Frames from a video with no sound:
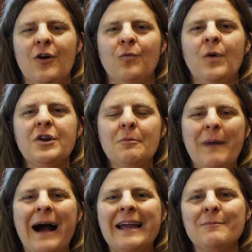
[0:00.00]
what you're
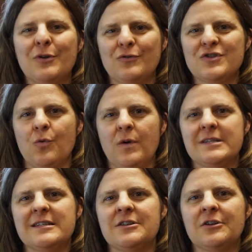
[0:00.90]
buying, but also
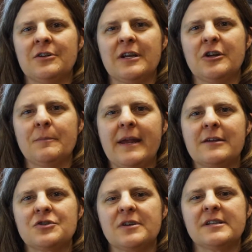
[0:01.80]
what's in your
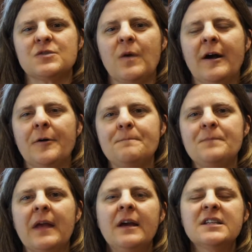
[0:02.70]
pantry as well.
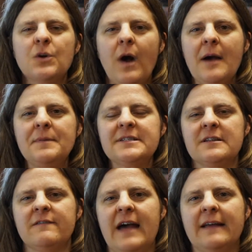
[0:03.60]
So opposite
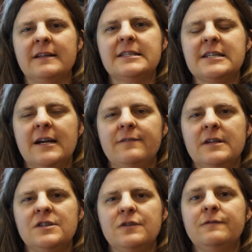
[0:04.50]
of that, let's dive
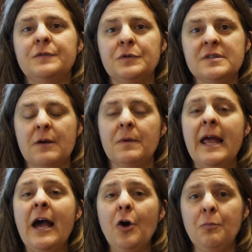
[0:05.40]
into foods that would
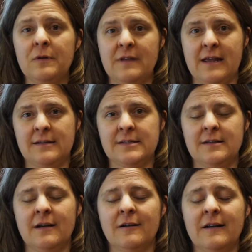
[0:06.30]
help with
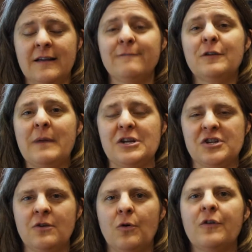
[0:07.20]

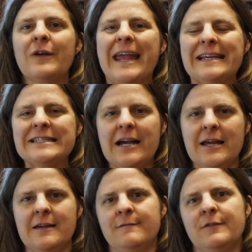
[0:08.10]
inflammation, or they're
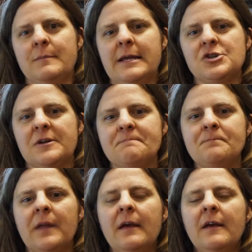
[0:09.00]
anti-inflammation.
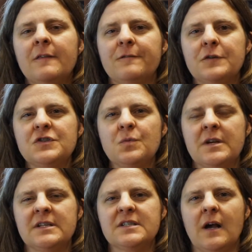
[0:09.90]
The first
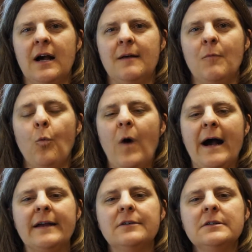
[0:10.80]
one is
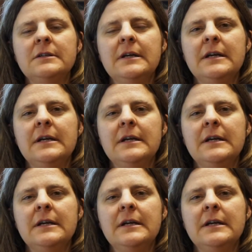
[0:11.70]
wild